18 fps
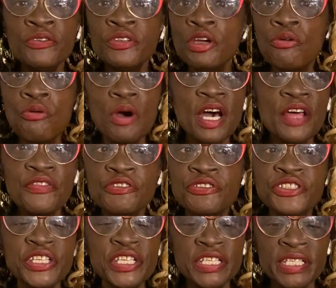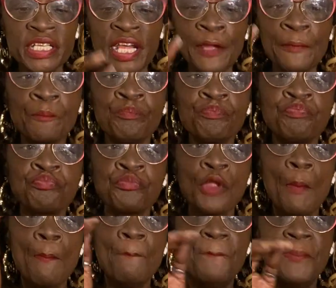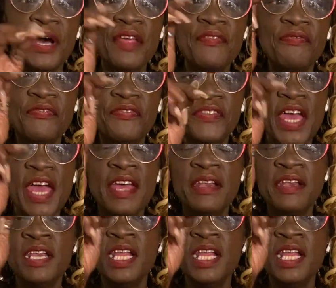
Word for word: no other seasoning but that